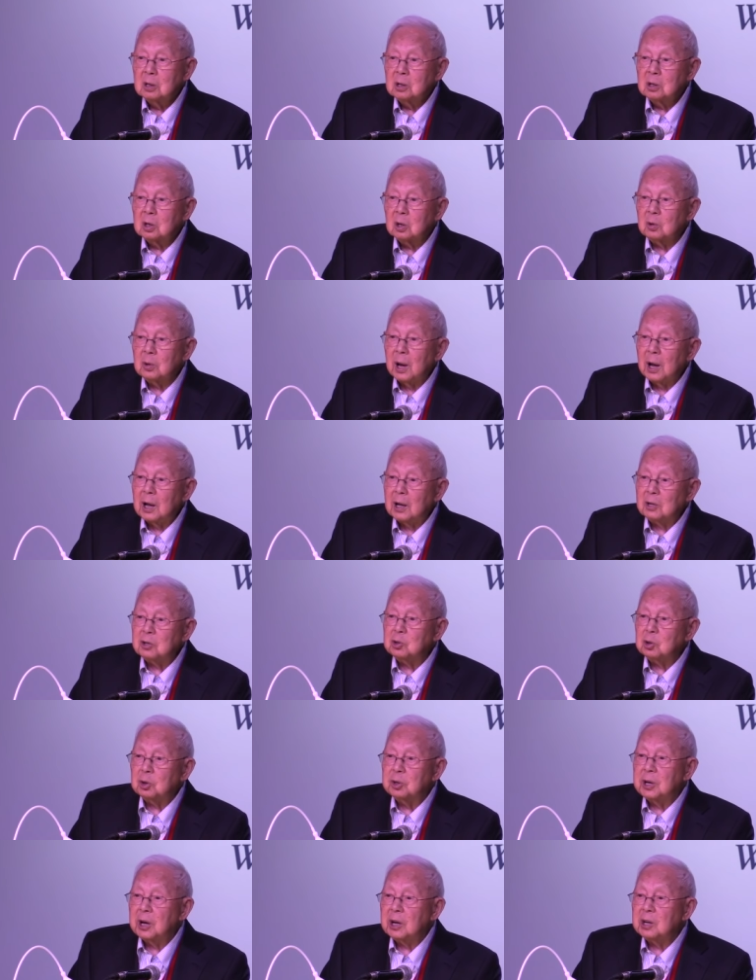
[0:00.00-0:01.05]
to
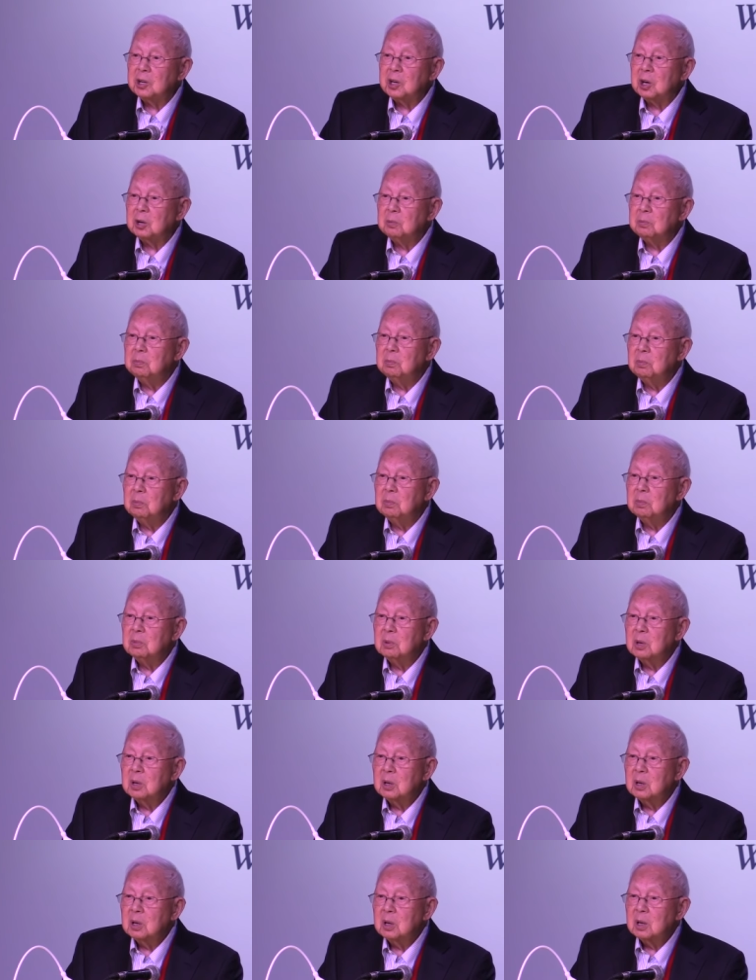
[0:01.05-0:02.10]
educate him
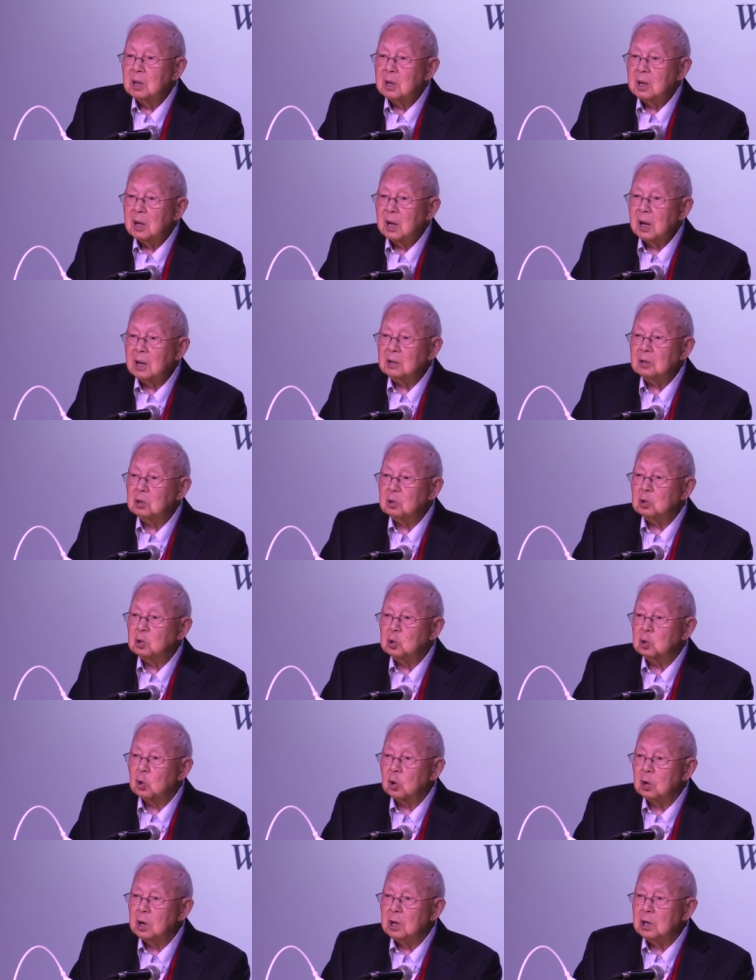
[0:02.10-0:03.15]
and to
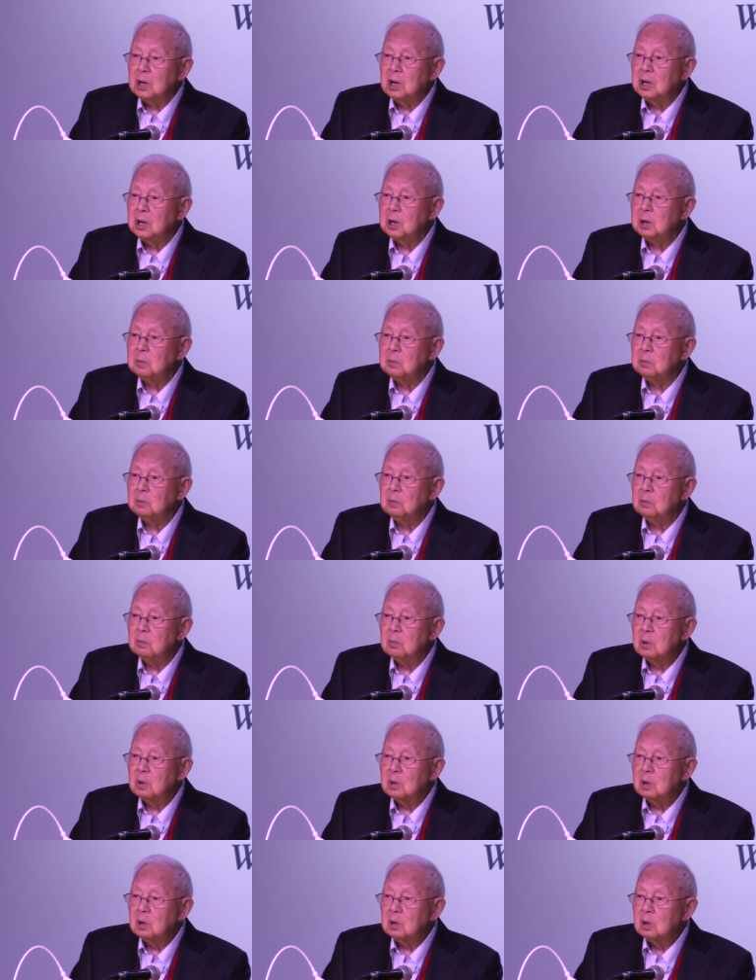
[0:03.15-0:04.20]
train him
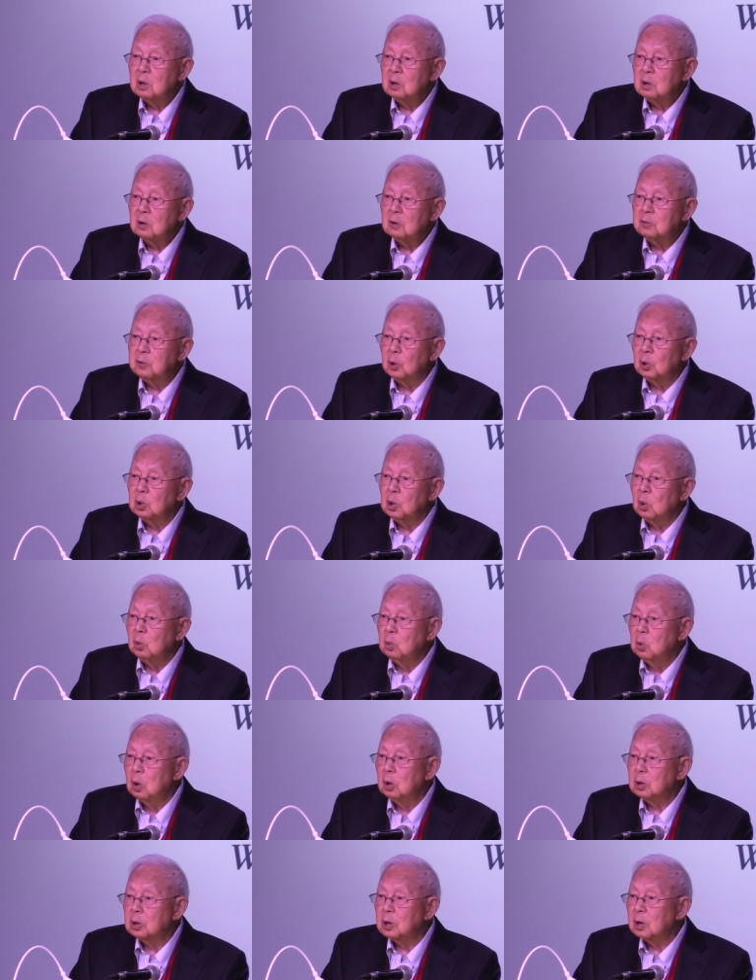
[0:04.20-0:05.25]
for the
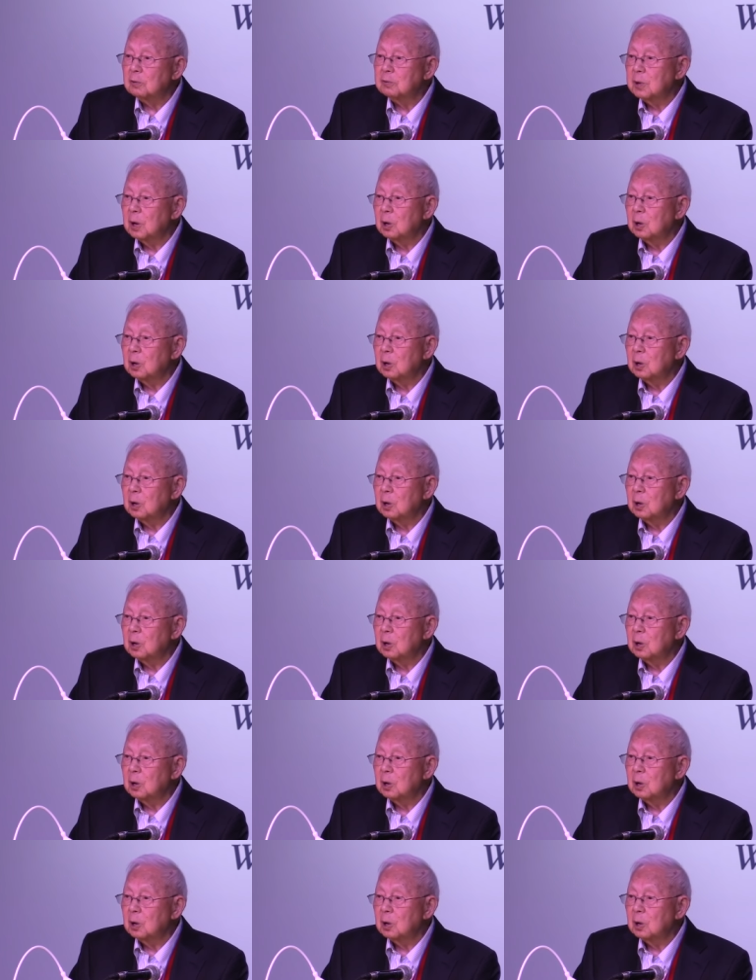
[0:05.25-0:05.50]
work of